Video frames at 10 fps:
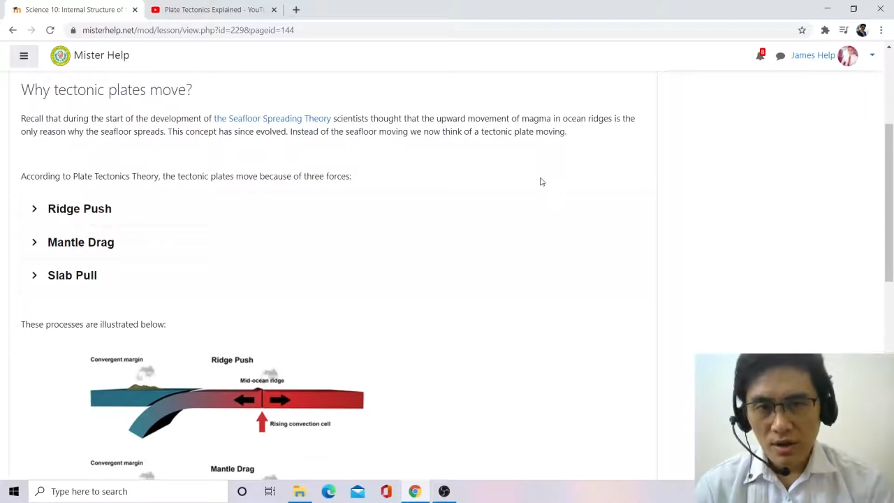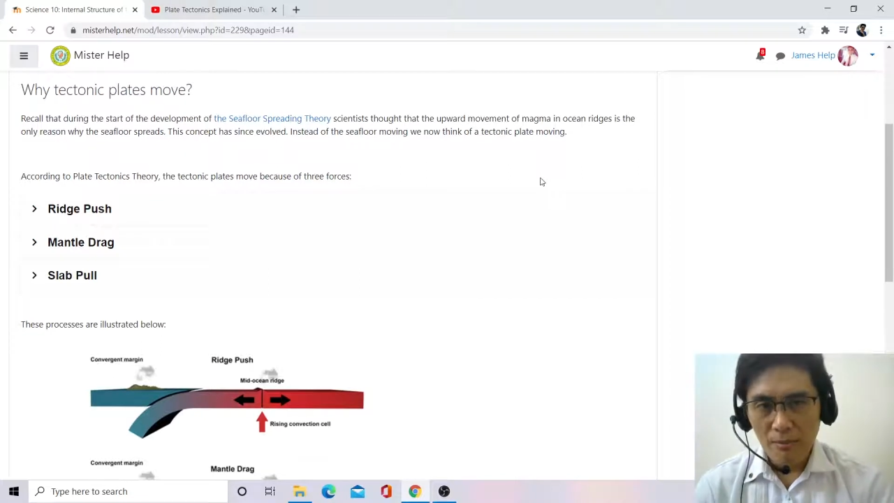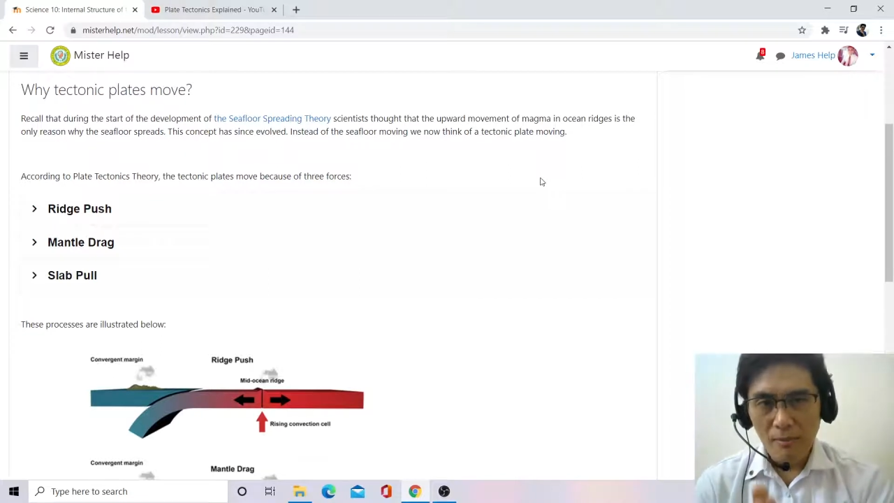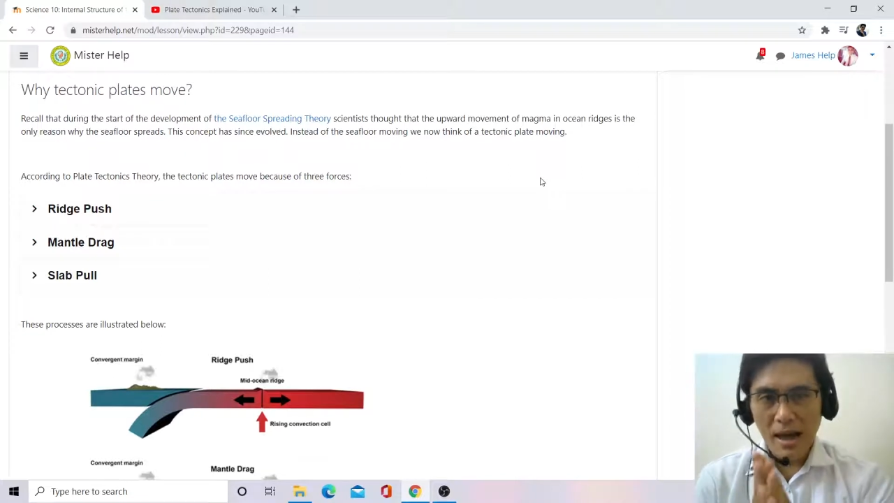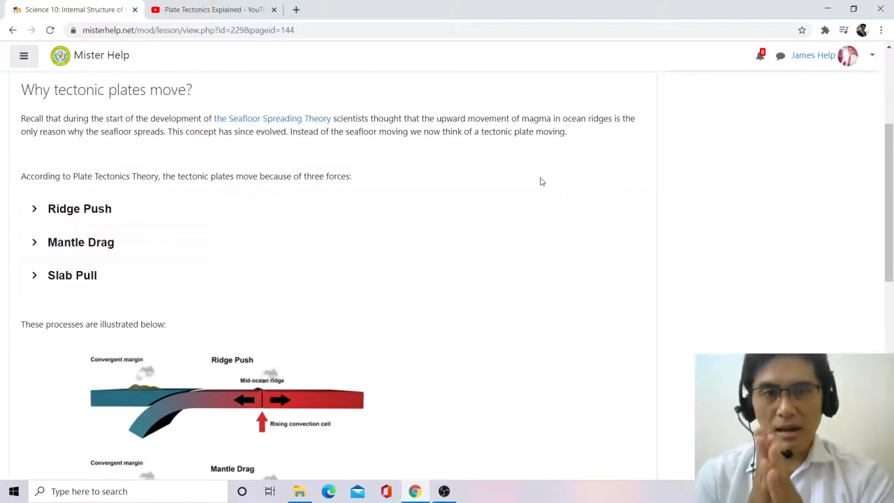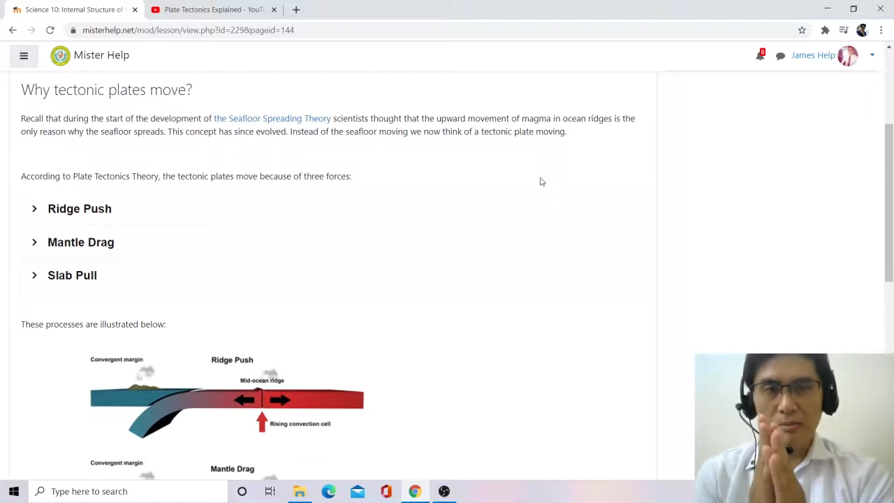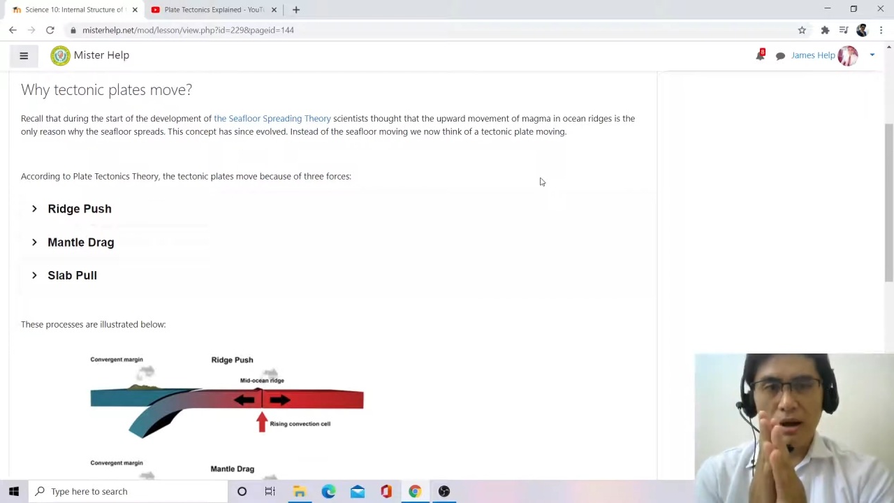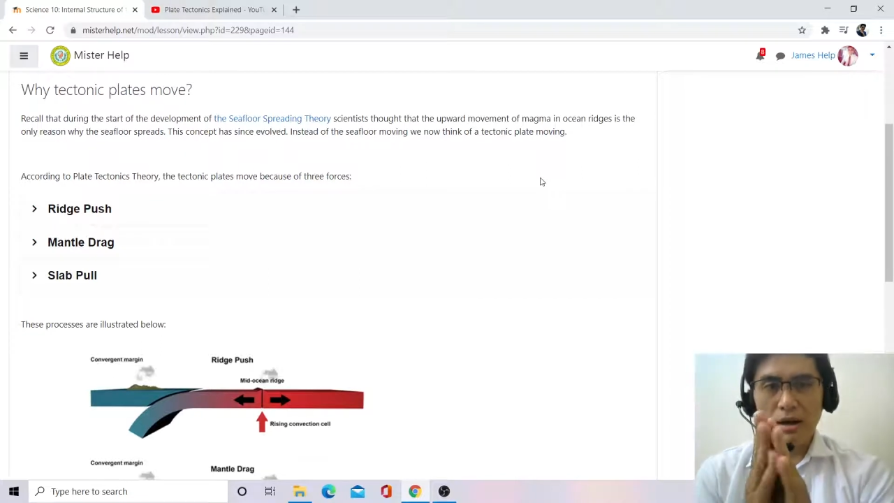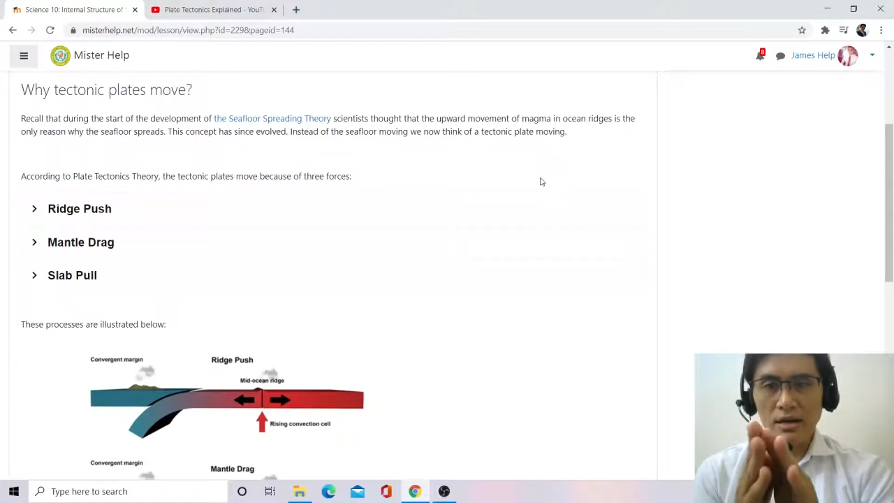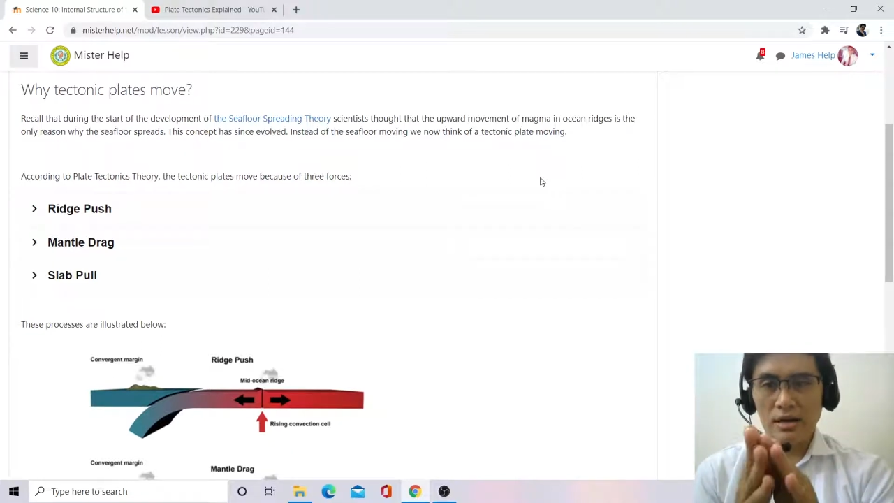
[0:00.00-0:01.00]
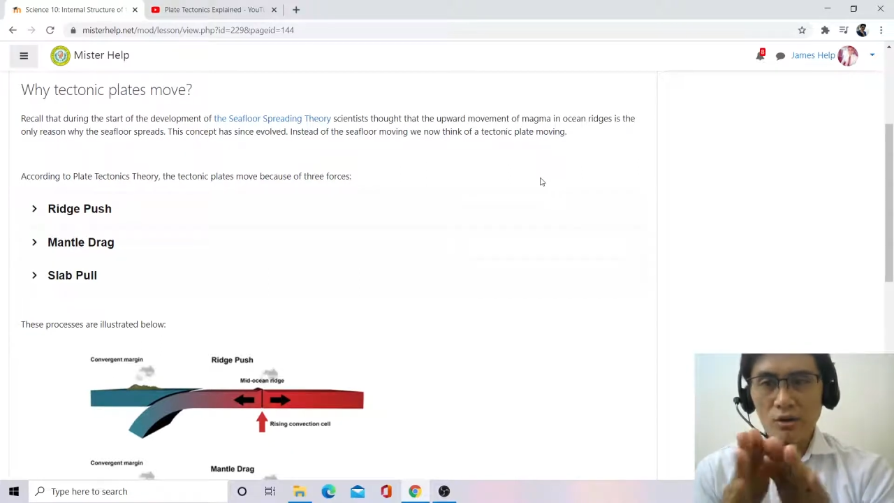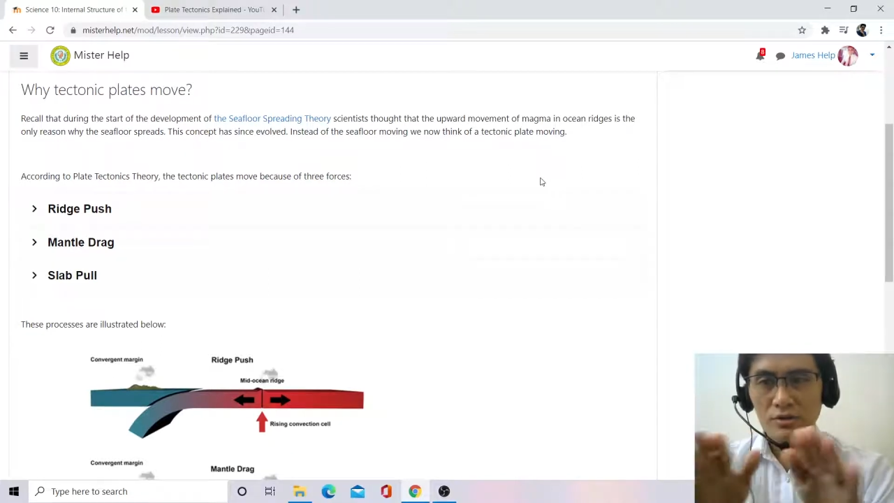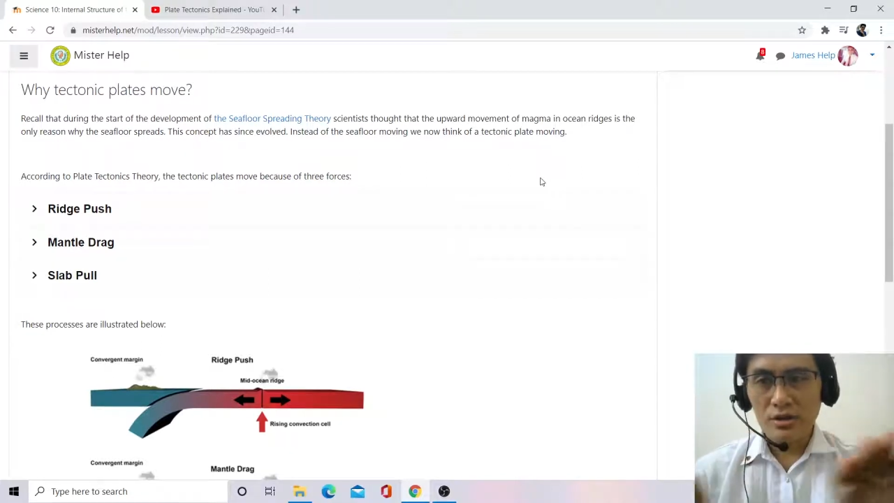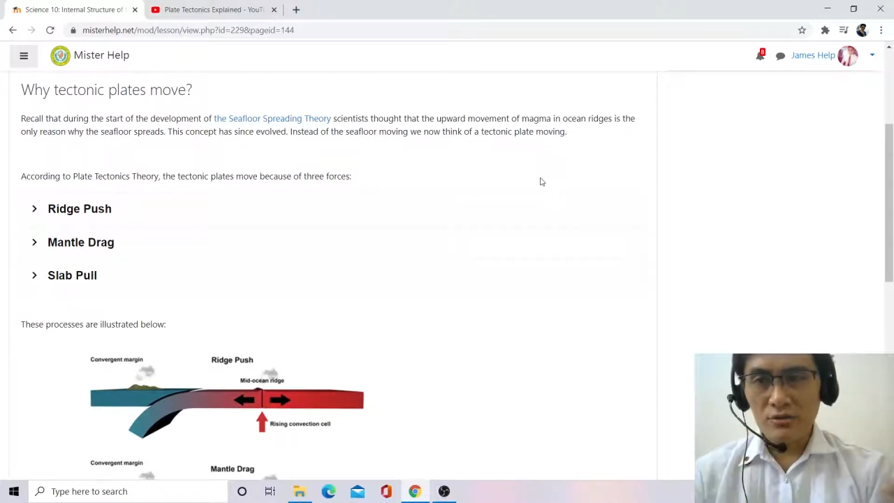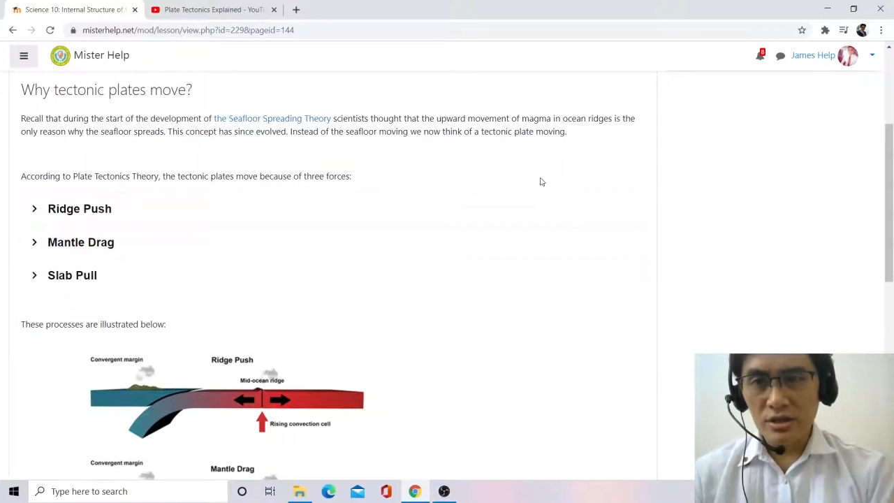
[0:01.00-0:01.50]
magma in
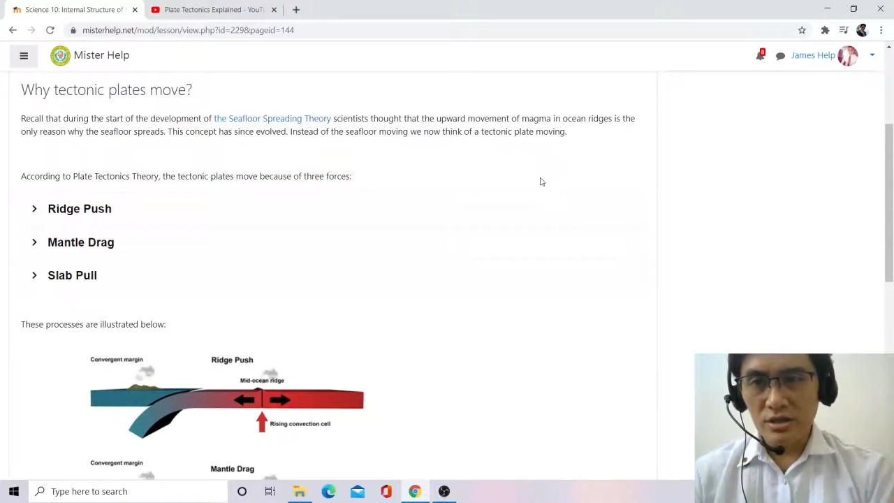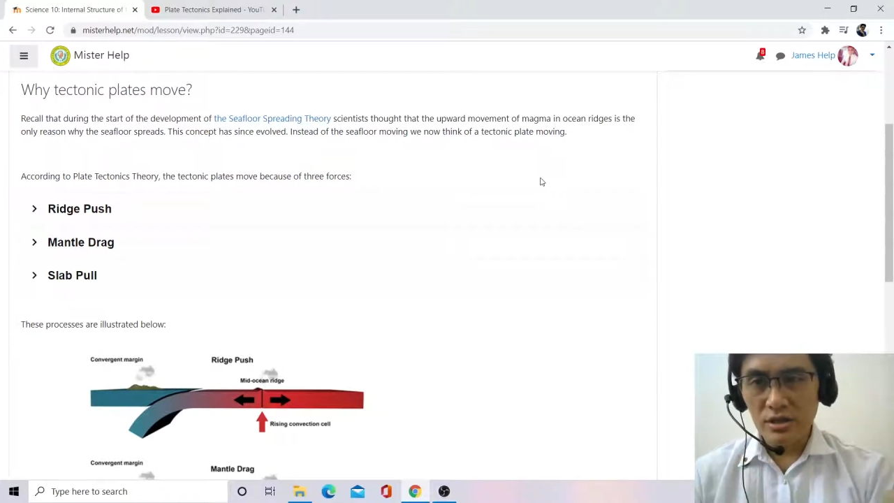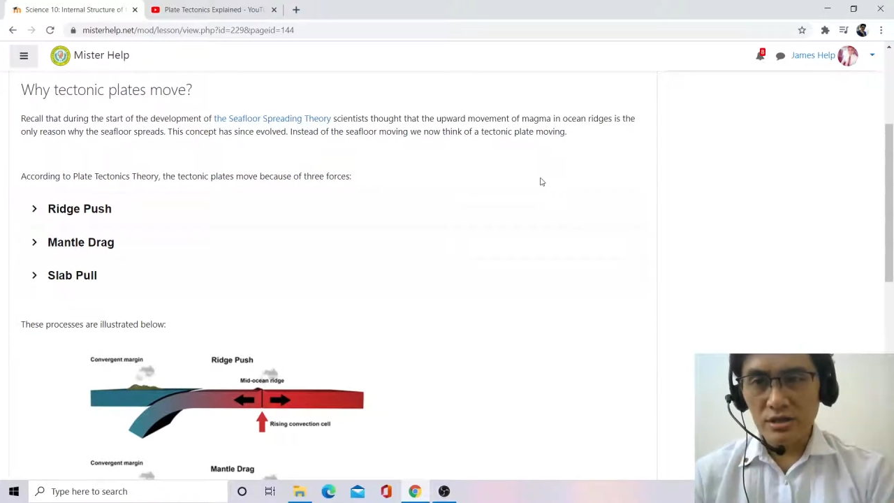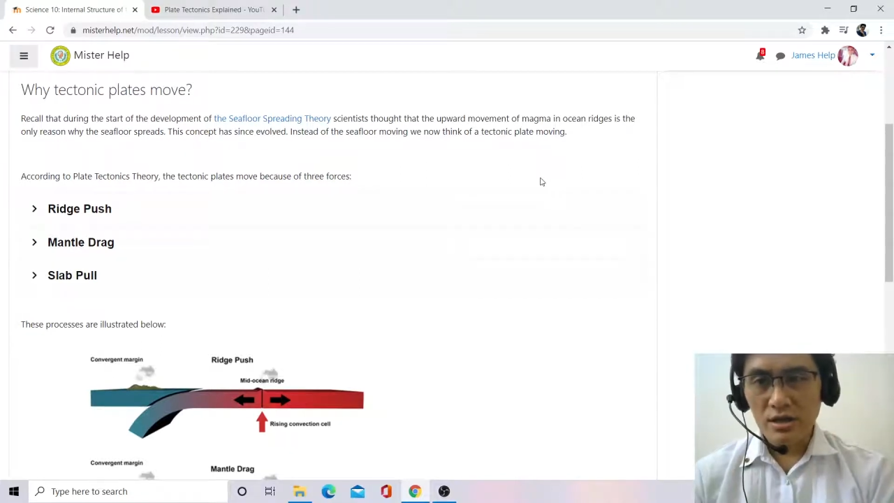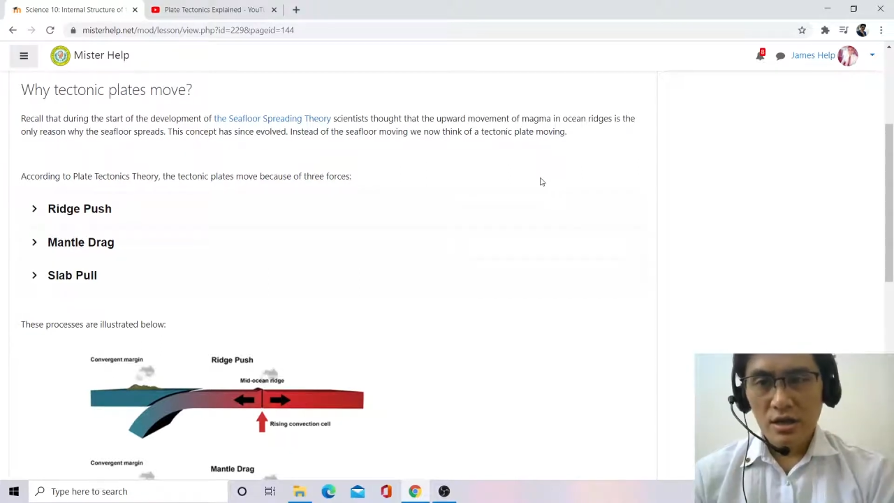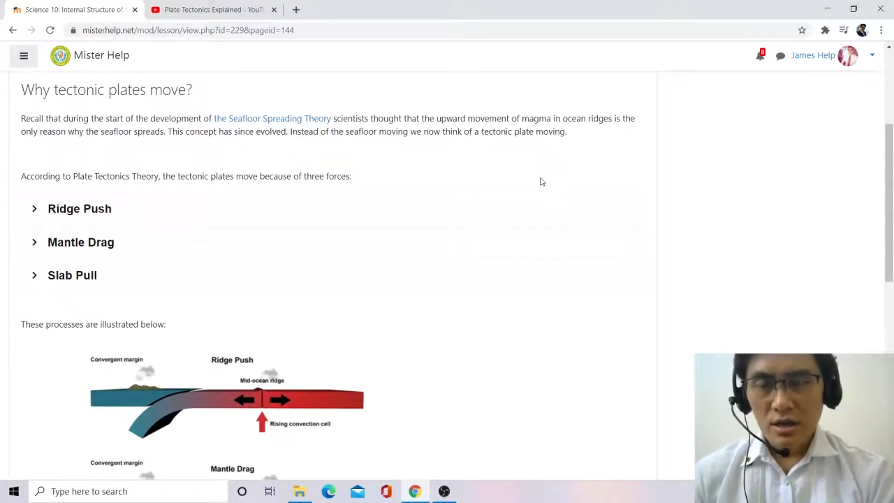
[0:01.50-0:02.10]
ocean ridges